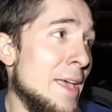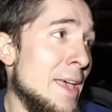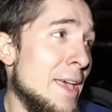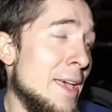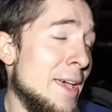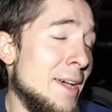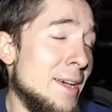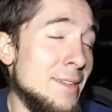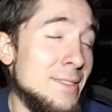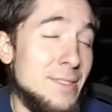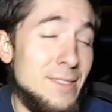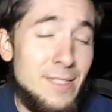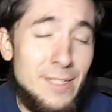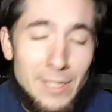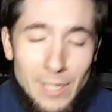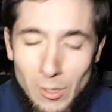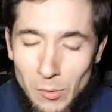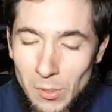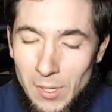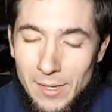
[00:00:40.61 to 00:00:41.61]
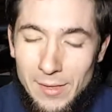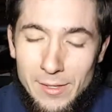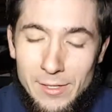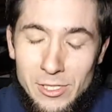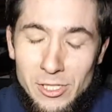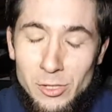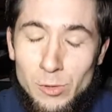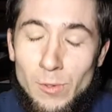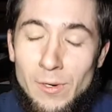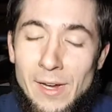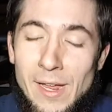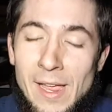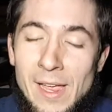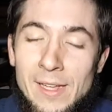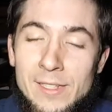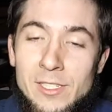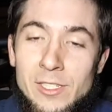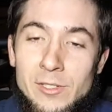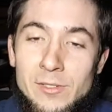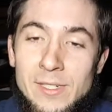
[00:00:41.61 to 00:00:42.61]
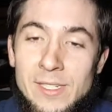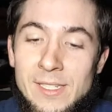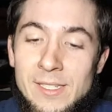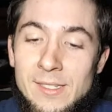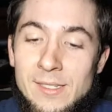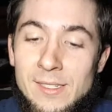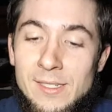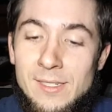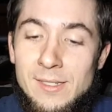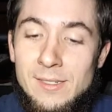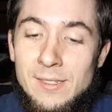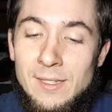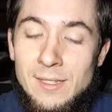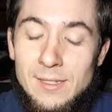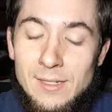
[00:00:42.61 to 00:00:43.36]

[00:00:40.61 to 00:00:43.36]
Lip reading: And you know what? The short answer is,